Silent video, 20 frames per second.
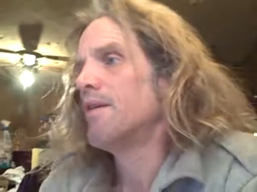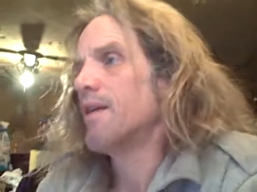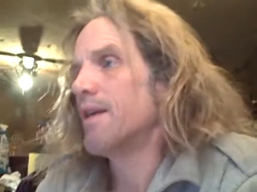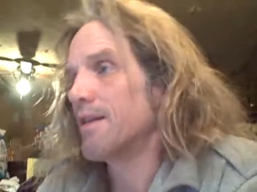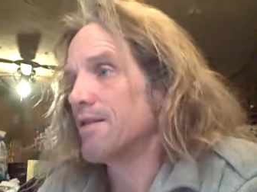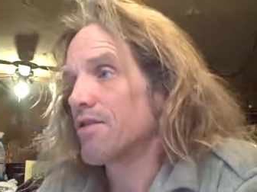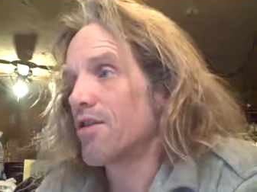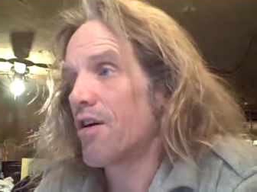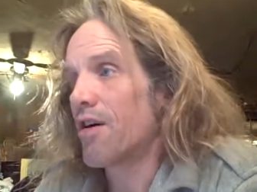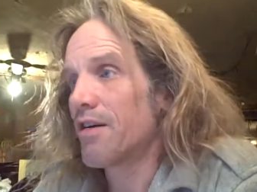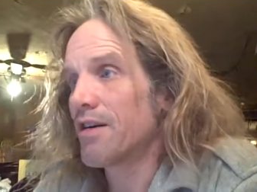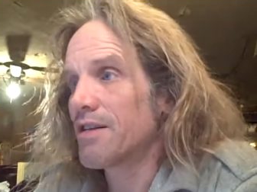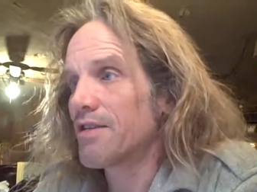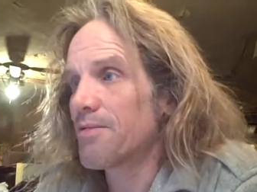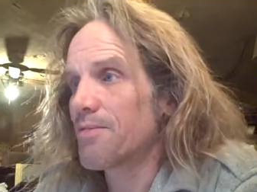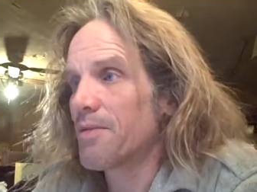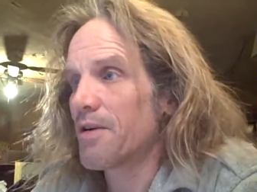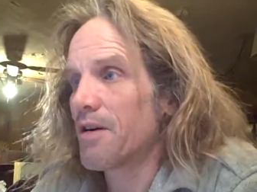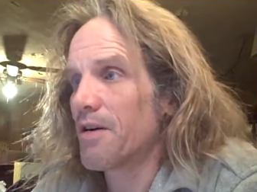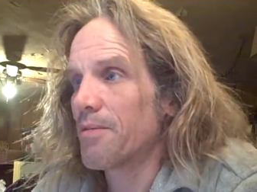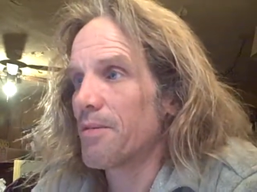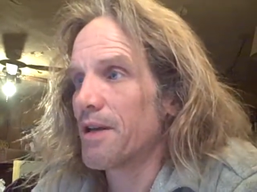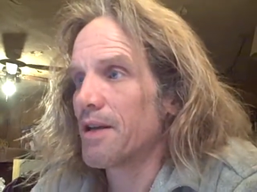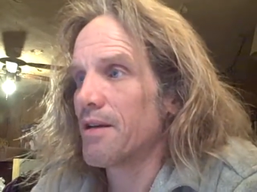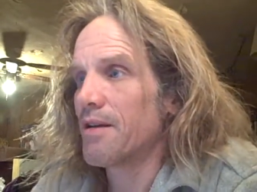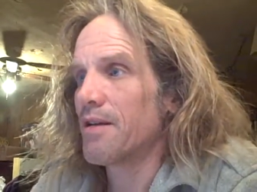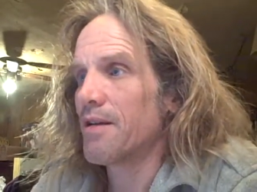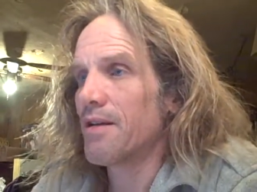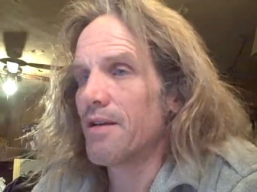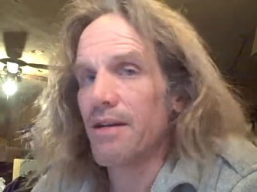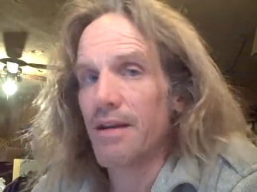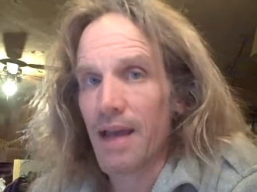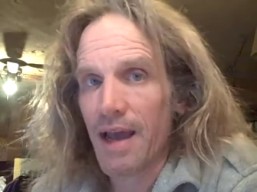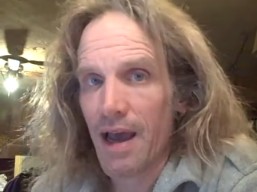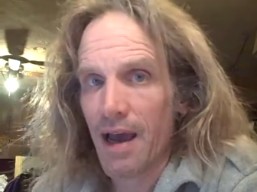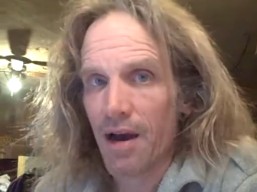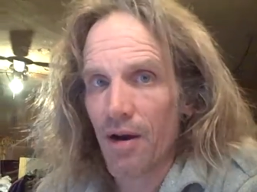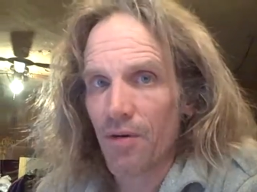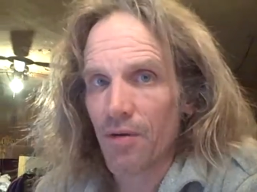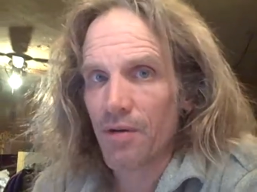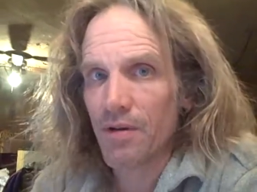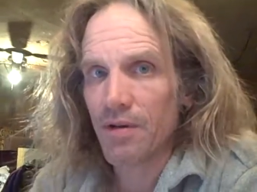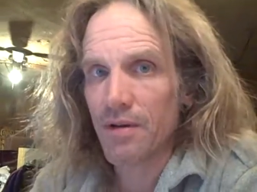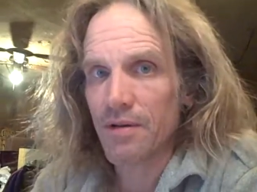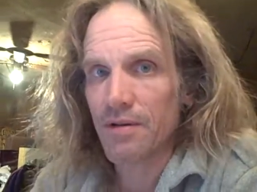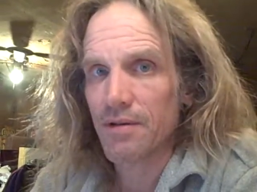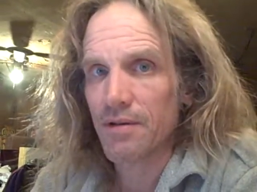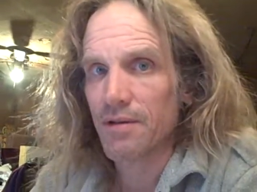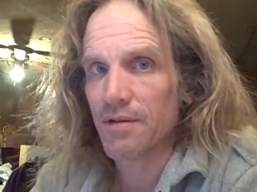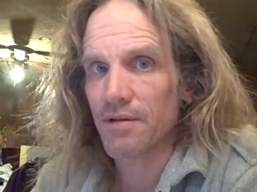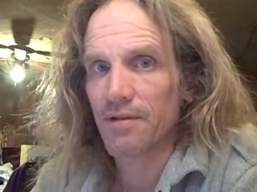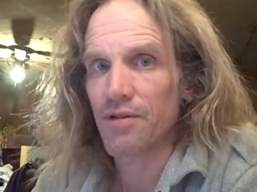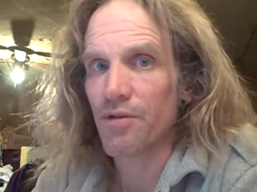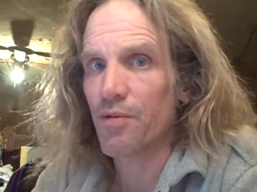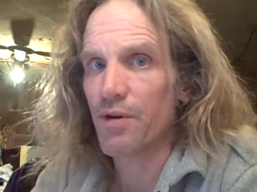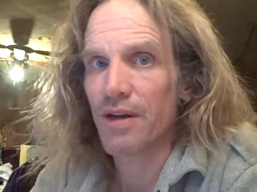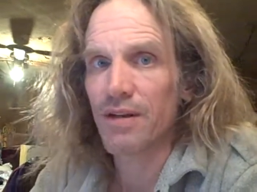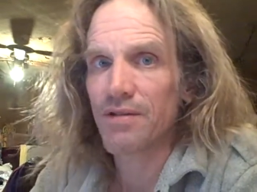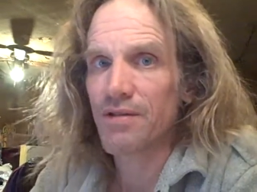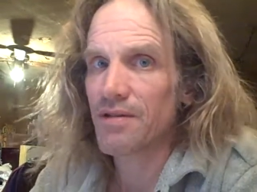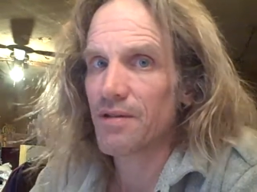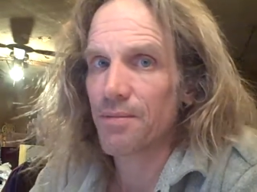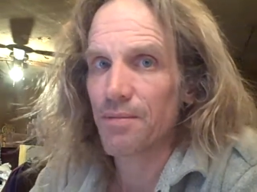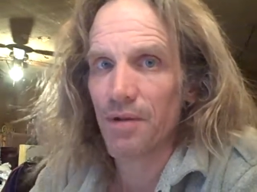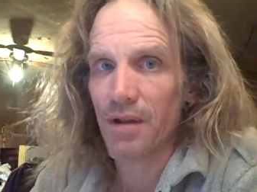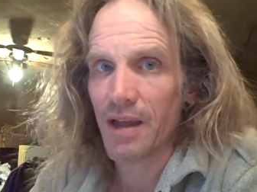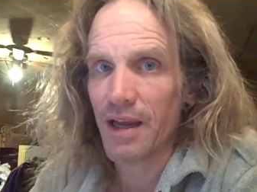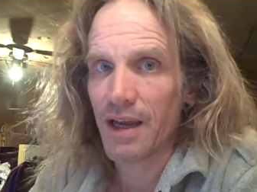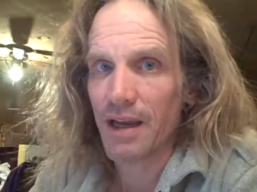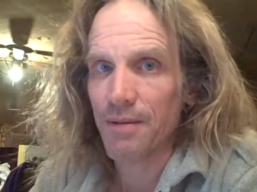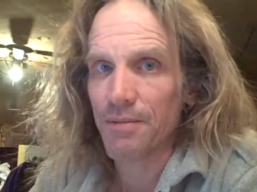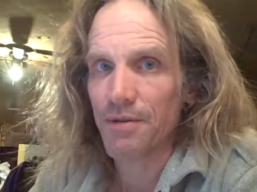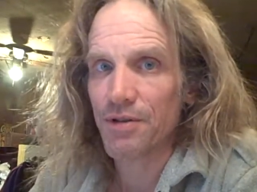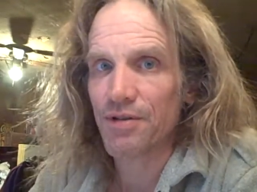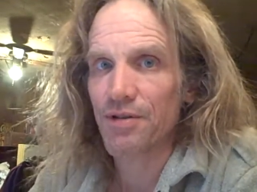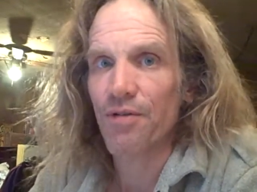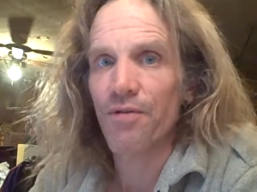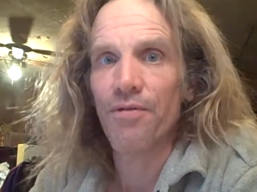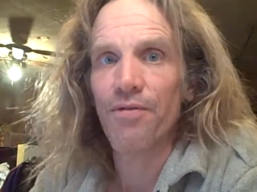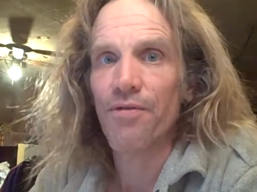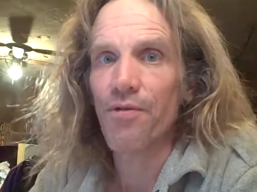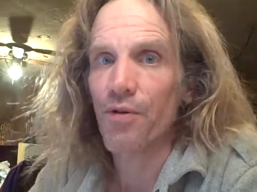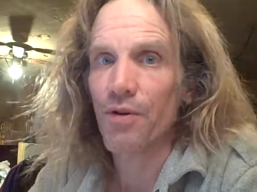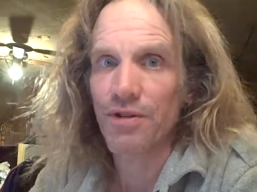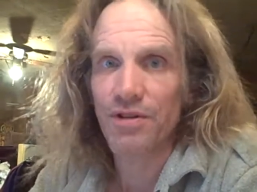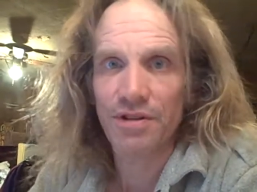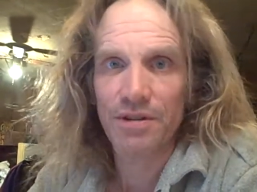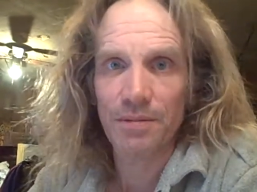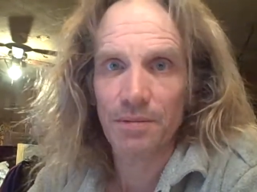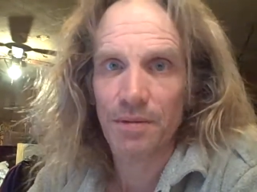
It's our experiment now. There's no one else to blame. There's no force to